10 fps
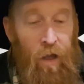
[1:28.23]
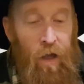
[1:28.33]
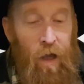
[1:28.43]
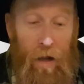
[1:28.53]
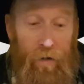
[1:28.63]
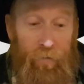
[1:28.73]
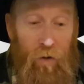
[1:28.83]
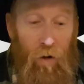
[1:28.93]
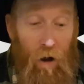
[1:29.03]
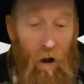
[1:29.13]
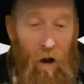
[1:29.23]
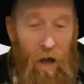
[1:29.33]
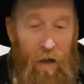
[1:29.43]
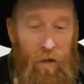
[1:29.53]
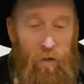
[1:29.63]
And if your
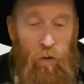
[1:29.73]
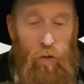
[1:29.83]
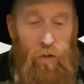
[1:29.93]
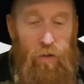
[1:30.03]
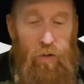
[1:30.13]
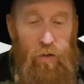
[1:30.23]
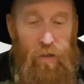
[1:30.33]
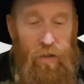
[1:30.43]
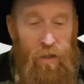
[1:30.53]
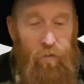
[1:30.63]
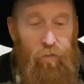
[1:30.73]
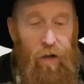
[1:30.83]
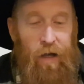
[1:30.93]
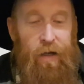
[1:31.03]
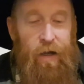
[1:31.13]
eye causes you to sin,
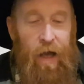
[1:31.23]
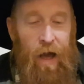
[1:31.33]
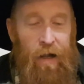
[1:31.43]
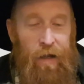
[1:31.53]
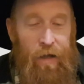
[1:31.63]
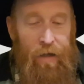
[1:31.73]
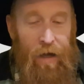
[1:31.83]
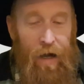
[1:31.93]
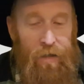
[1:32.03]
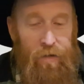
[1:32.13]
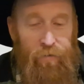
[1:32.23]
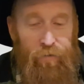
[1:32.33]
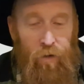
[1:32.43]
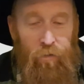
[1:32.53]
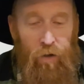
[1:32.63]
pluck it out and cast it
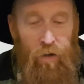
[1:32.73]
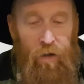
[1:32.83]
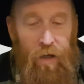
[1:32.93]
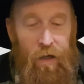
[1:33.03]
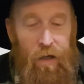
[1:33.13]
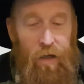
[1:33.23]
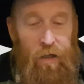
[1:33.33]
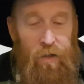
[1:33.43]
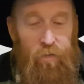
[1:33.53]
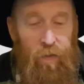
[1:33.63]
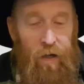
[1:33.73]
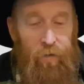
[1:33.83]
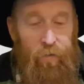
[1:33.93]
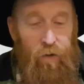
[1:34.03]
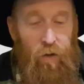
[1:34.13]
from you. It is better
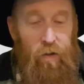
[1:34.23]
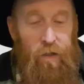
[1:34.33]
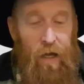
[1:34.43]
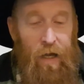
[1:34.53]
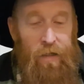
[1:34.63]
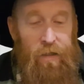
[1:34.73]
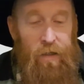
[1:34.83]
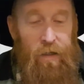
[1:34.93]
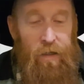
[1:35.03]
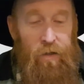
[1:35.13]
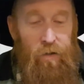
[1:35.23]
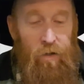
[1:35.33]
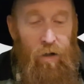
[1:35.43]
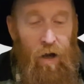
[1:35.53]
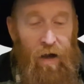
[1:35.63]
for you to enter into
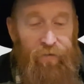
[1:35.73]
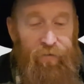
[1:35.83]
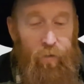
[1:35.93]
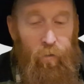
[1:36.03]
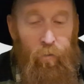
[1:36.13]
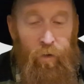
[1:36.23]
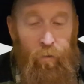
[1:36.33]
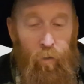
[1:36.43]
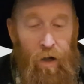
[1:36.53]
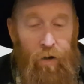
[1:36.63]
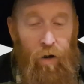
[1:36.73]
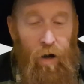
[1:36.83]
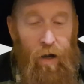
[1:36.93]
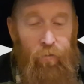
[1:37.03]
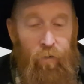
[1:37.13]
life with 1
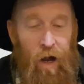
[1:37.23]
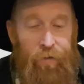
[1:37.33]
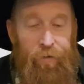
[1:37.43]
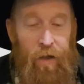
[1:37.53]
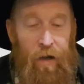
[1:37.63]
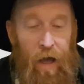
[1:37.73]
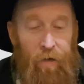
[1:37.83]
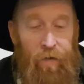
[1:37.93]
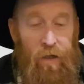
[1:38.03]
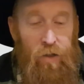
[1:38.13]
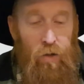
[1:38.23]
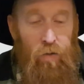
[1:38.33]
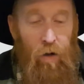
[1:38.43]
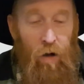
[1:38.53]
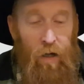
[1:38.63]
eye, rather than having
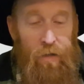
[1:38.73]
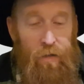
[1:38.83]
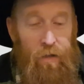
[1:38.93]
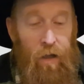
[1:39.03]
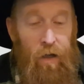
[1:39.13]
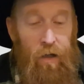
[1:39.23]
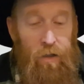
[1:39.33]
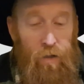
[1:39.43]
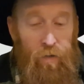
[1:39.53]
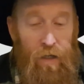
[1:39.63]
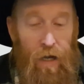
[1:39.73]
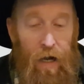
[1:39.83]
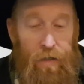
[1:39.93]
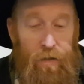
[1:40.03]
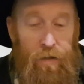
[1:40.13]
2 eyes to be
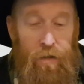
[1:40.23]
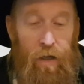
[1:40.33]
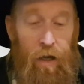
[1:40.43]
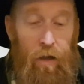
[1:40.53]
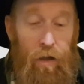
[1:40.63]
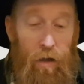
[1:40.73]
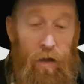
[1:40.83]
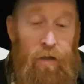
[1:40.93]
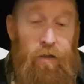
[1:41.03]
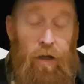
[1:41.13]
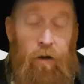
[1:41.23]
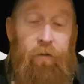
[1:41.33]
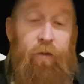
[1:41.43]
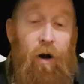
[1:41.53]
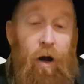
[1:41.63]
cast into
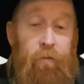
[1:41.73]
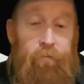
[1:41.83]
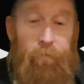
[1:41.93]
hellfire.